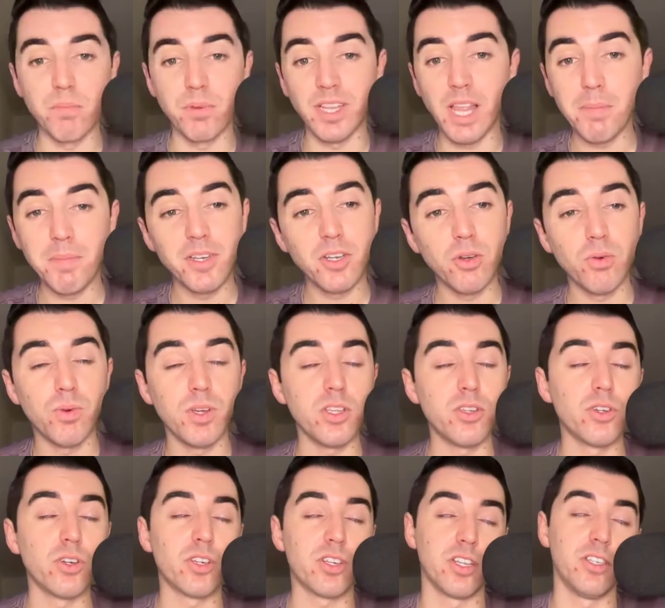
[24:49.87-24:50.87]
But let me know what
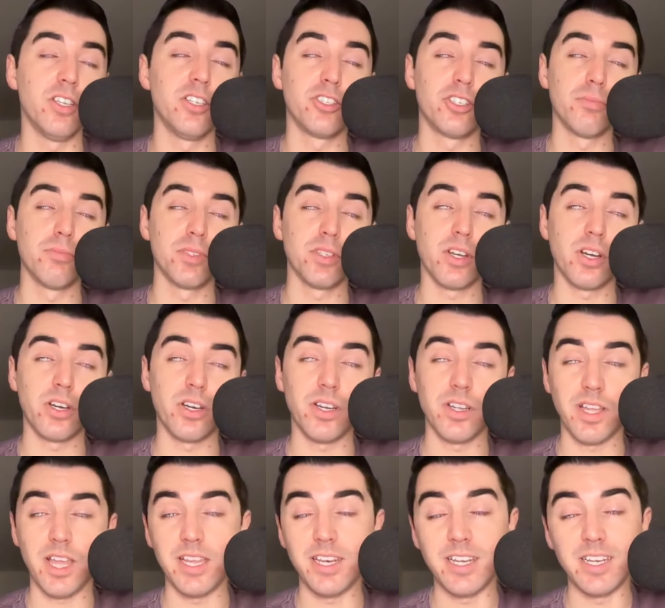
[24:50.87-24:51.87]
your conundrums
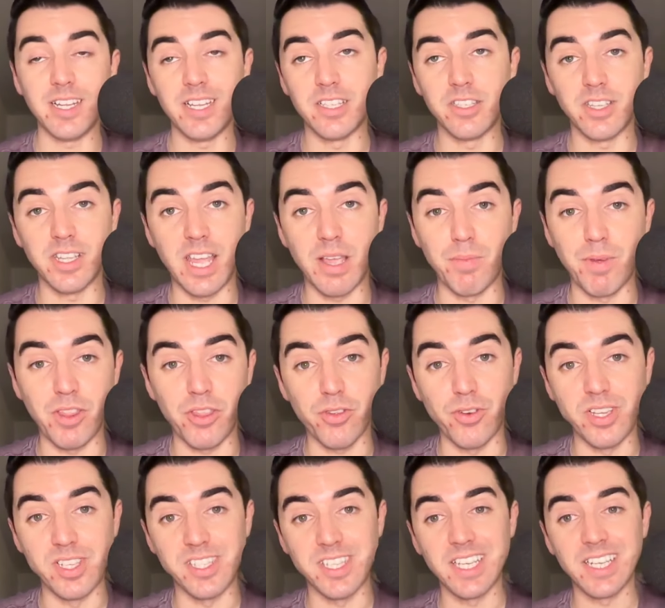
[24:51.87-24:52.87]
are heading into game week
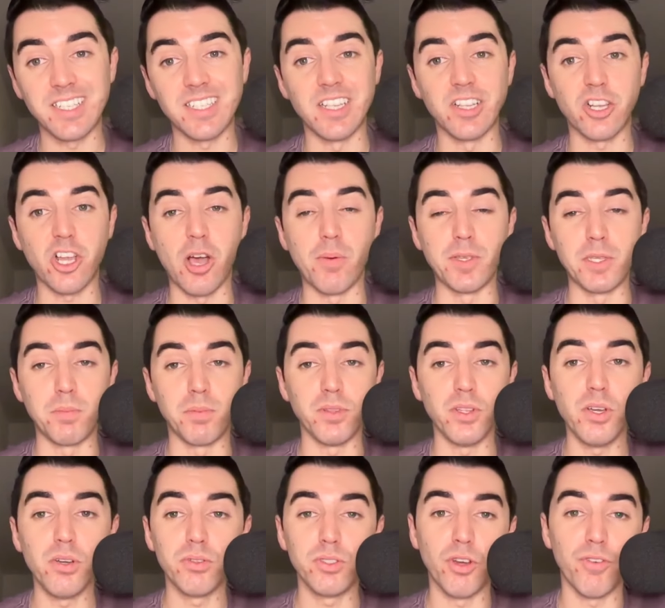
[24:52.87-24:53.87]
36 in the comments
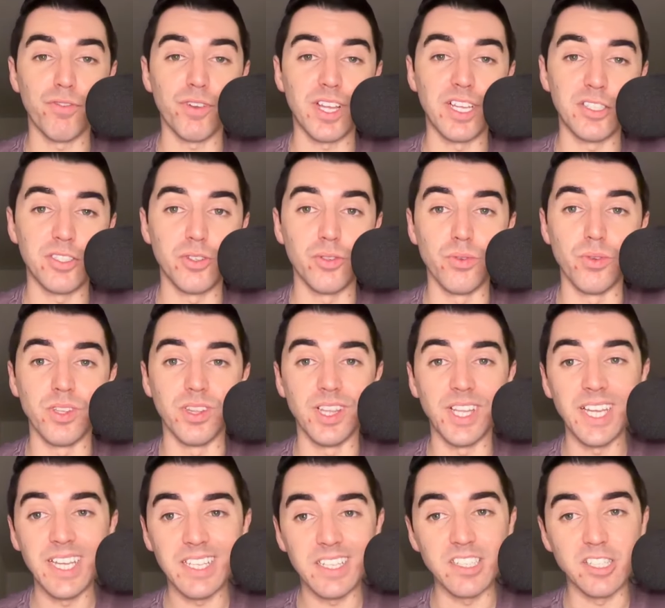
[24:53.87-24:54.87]
below. Don't forget to
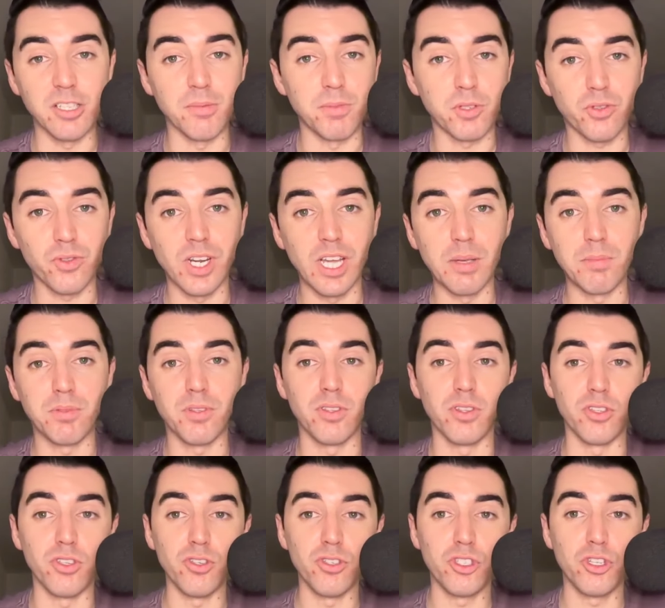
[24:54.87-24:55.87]
like and subscribe to
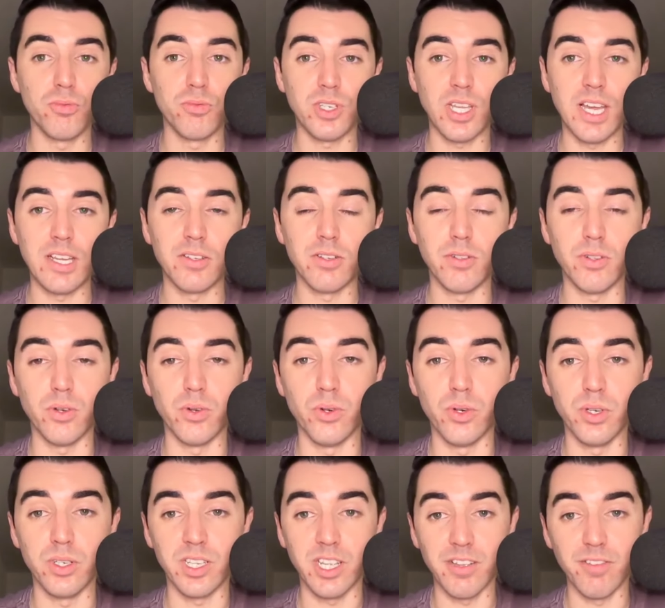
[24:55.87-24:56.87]
the YouTube channel
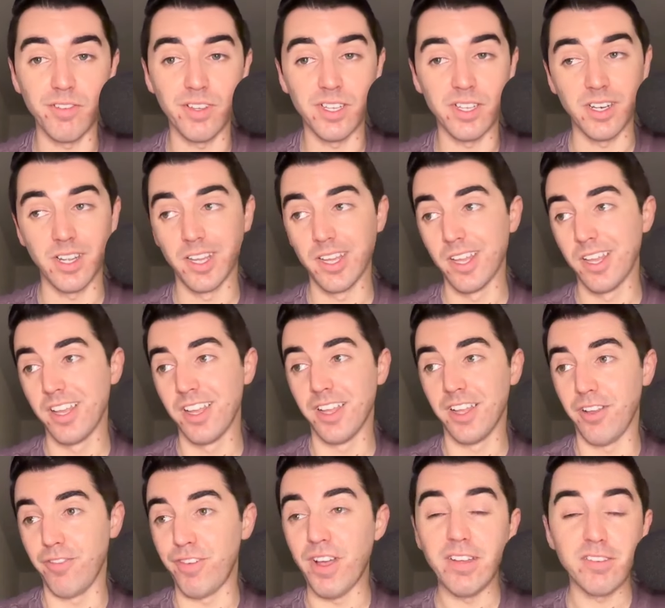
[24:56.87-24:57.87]
or give it
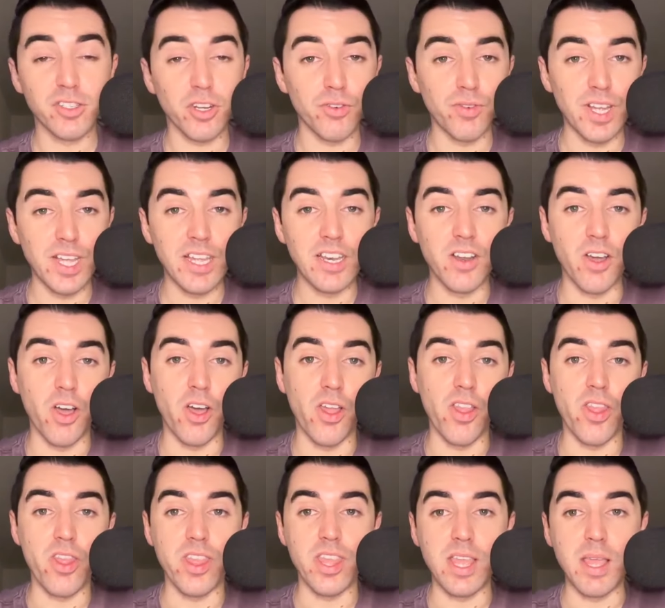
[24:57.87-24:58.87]
a 5-star rating
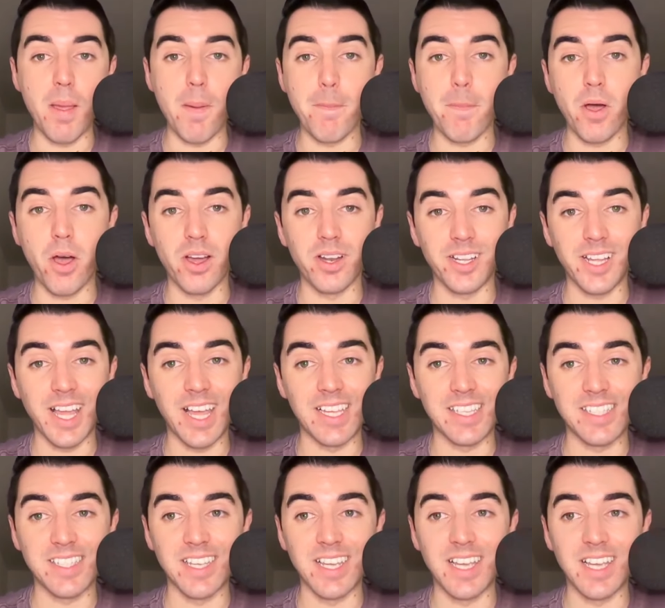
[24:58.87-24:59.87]
on the
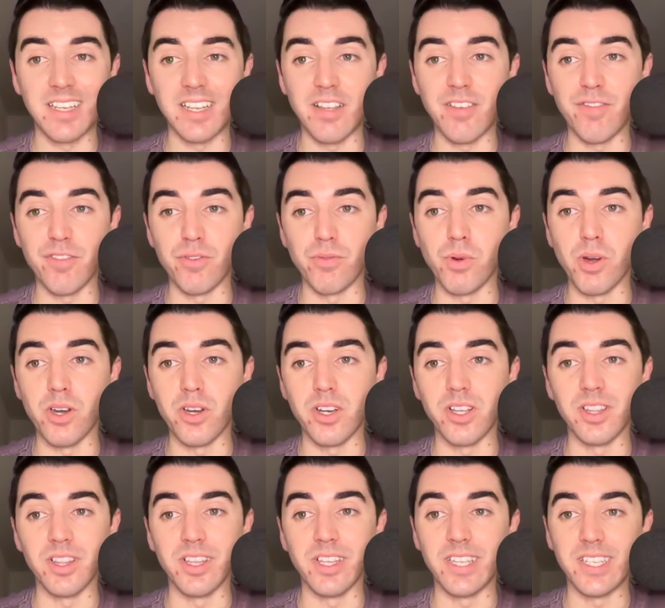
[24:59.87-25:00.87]
podcast side if you are
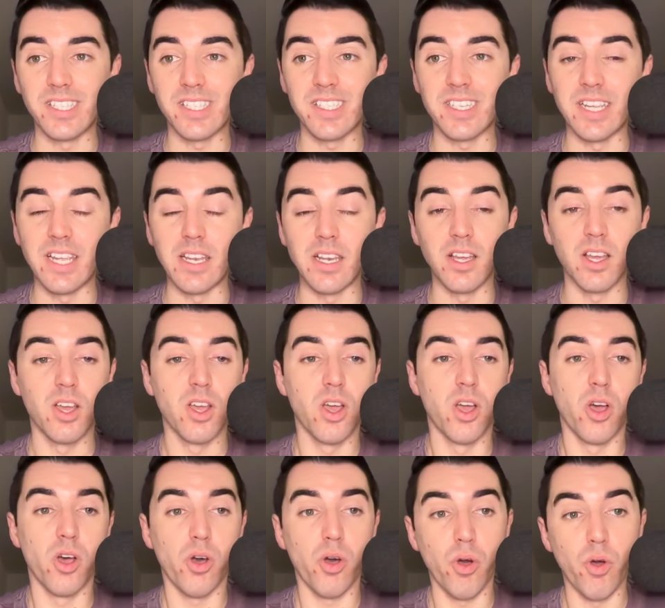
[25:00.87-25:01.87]
listening
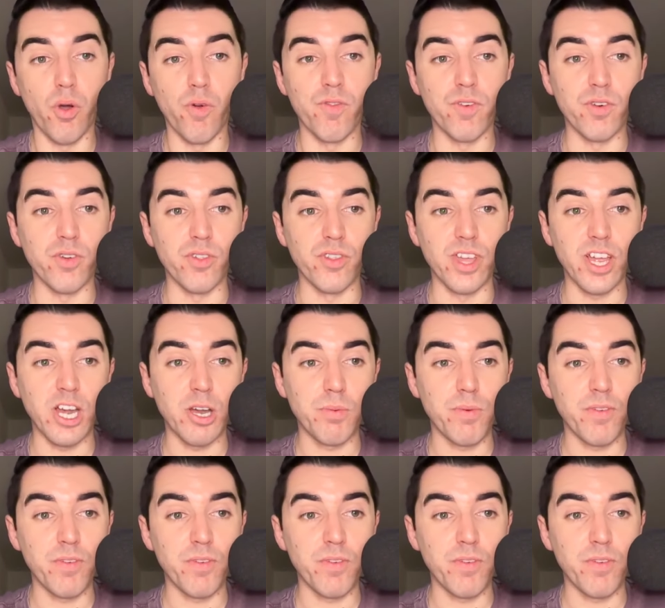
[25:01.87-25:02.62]
over there.